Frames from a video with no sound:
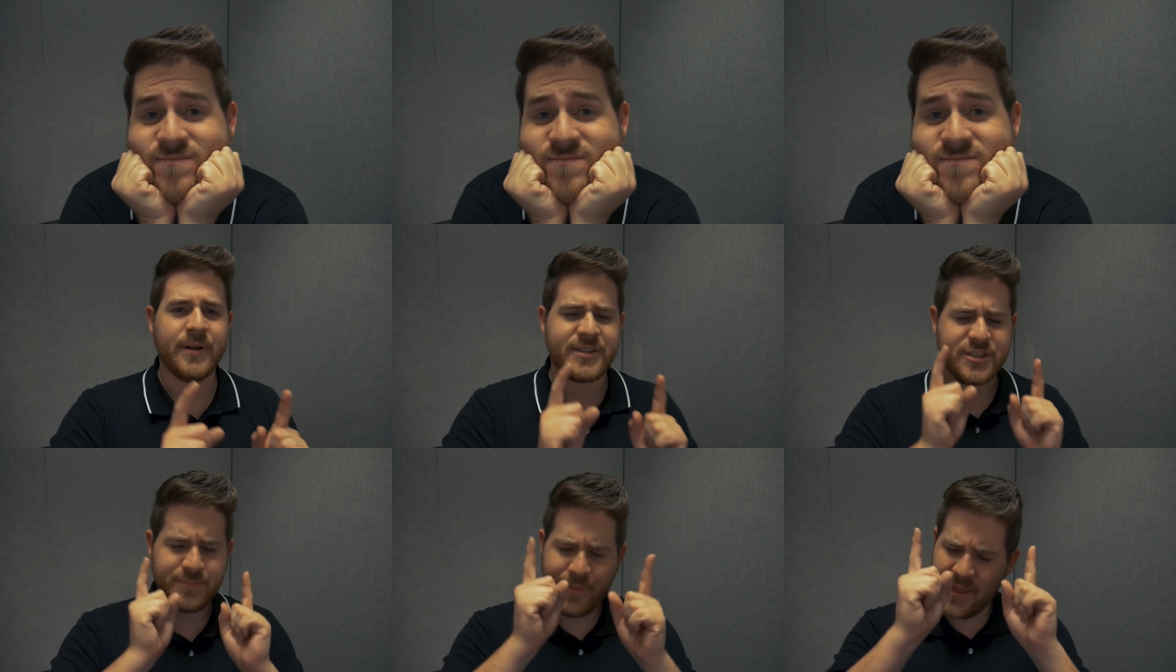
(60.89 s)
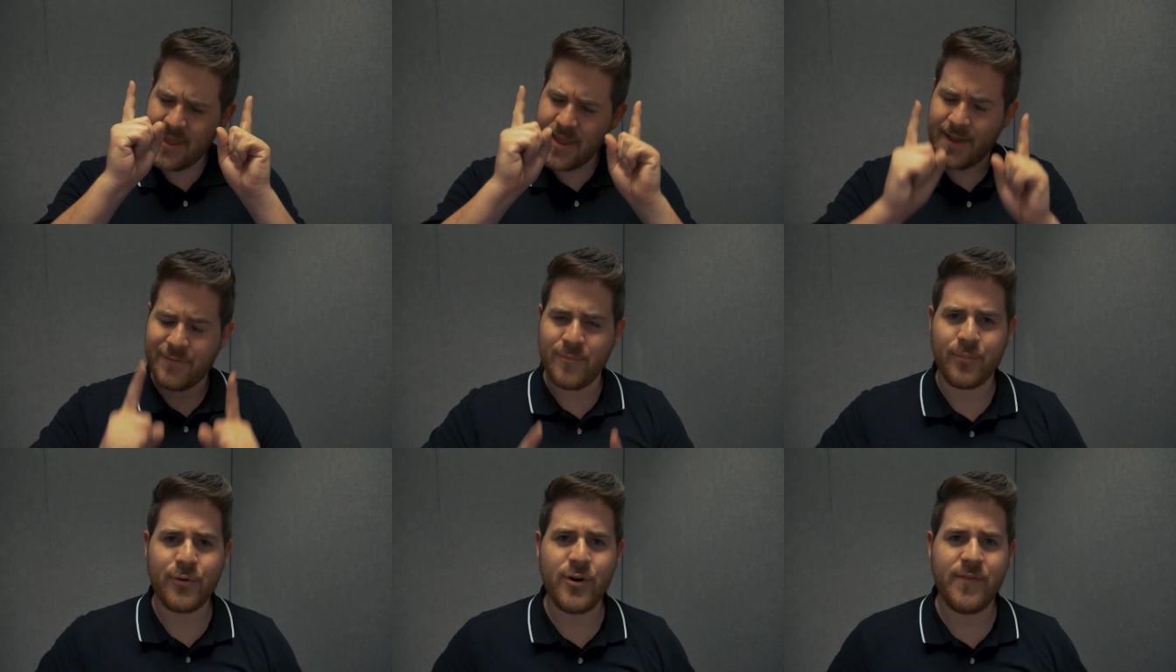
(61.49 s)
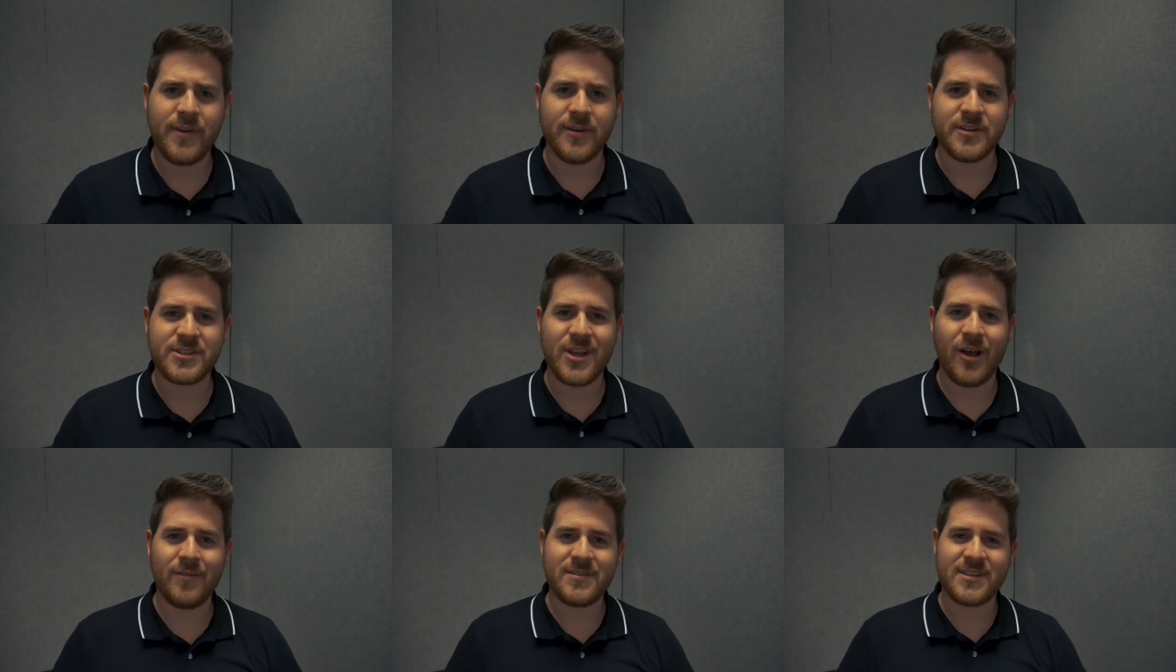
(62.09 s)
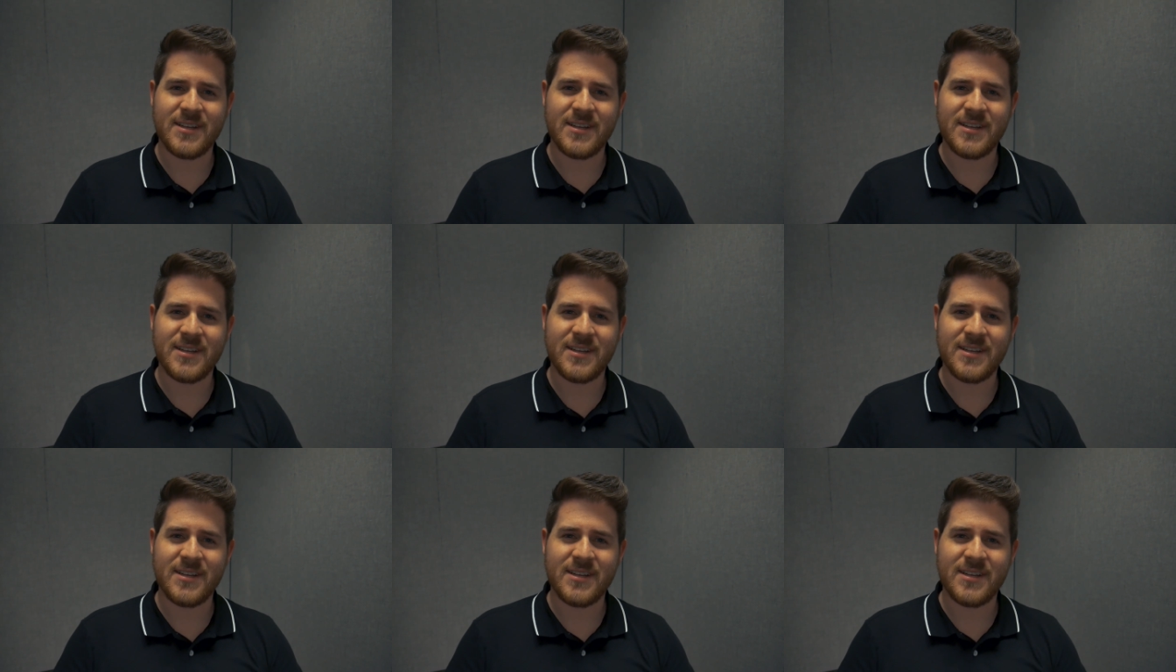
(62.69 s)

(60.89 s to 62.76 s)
But speaking of improving yourselves,